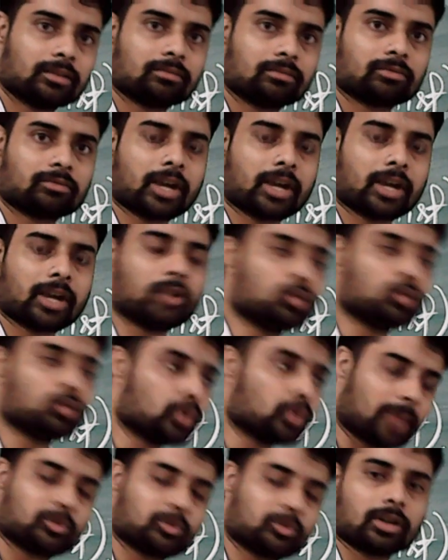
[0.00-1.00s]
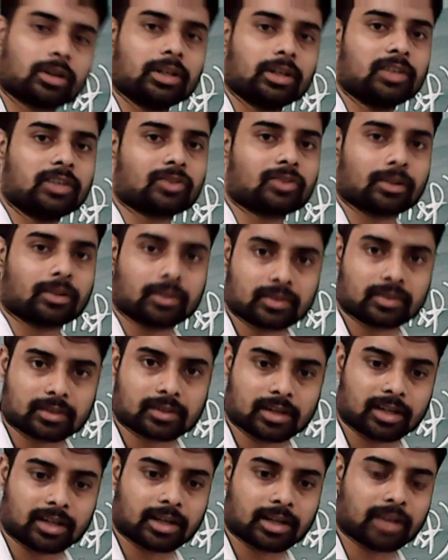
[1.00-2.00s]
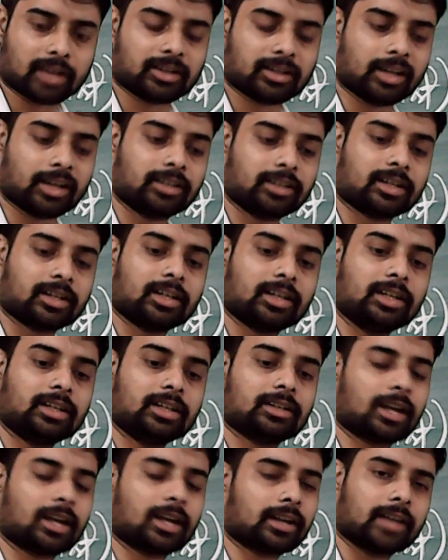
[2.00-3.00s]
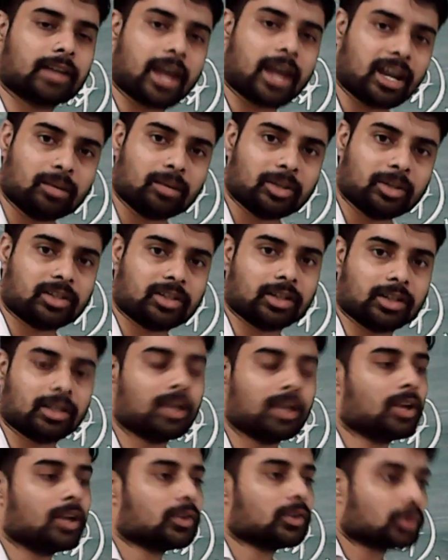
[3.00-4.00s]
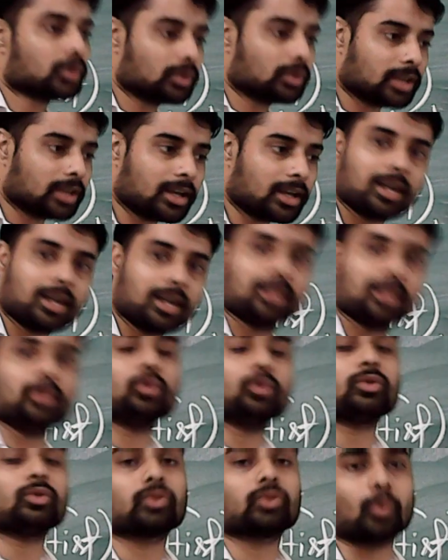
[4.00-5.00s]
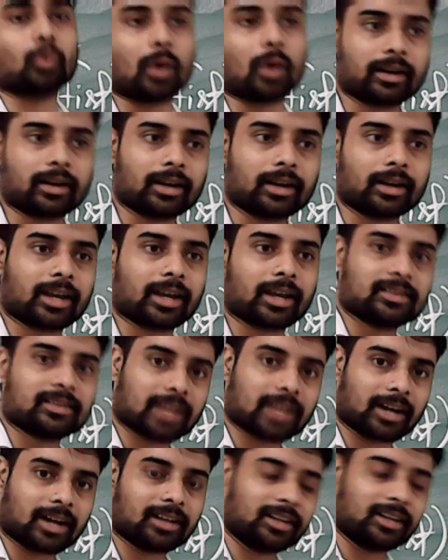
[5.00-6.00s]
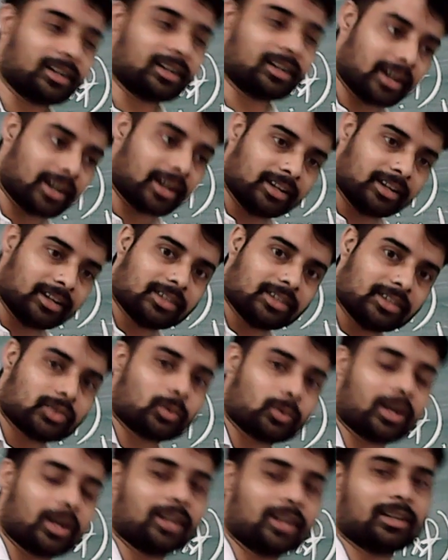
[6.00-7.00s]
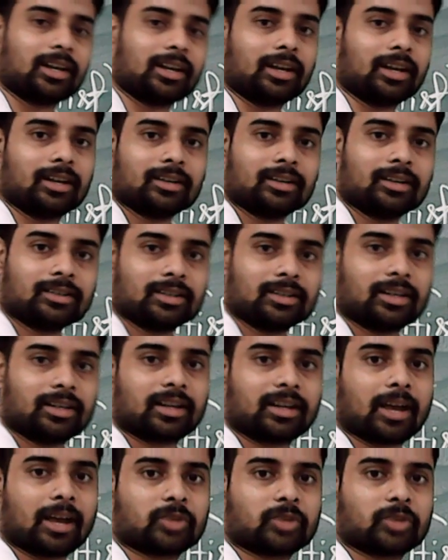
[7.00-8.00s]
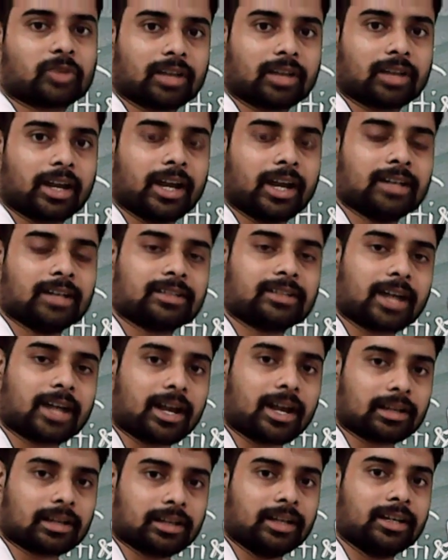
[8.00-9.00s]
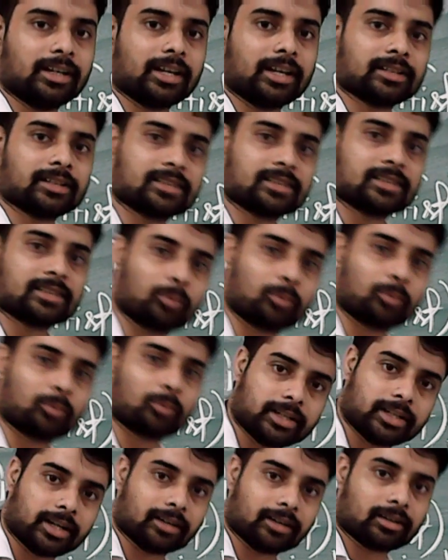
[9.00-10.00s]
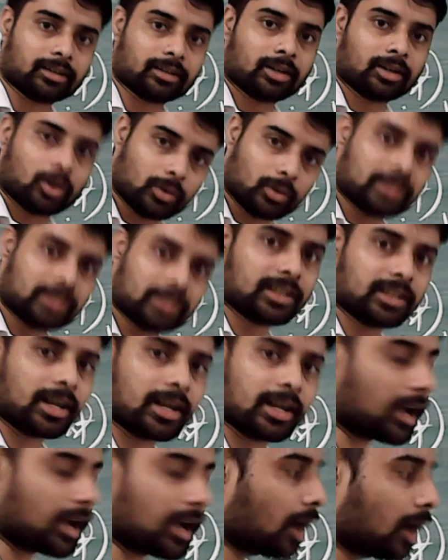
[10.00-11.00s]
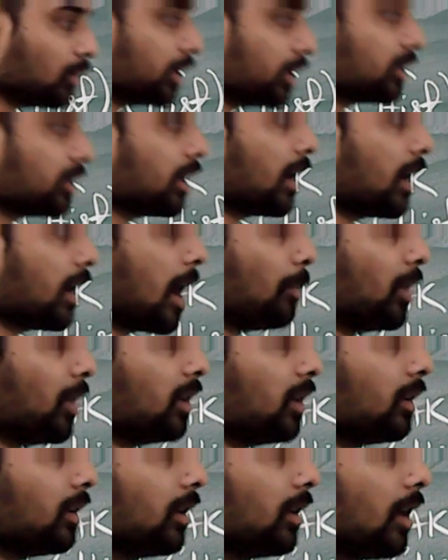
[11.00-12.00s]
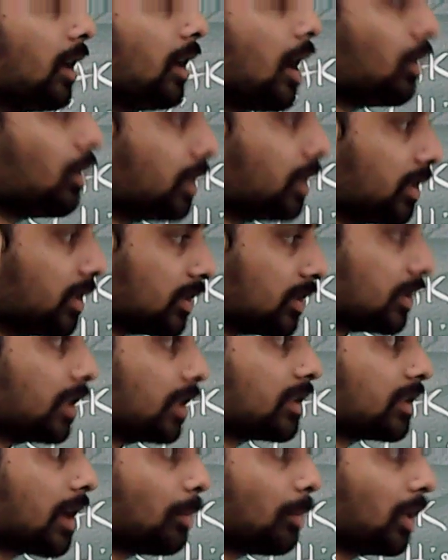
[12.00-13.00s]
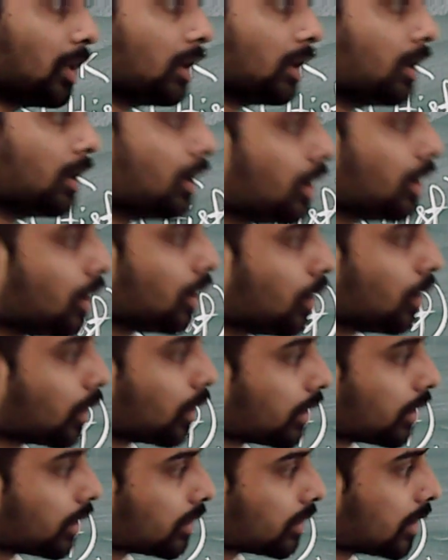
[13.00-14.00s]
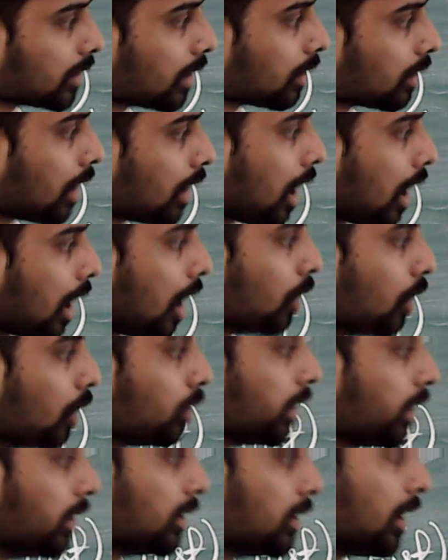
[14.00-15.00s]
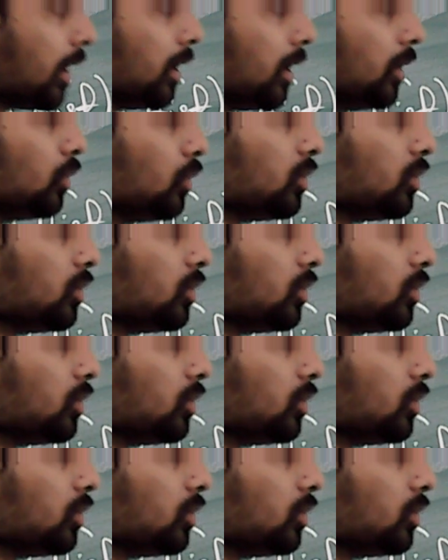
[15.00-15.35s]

try to capture each other's territory, their enmity. So, they use one against another and in this way they captured the entire Indian subcontinent. We will see that how did they happen, uh, how these things happened. Okay, sir, how did they use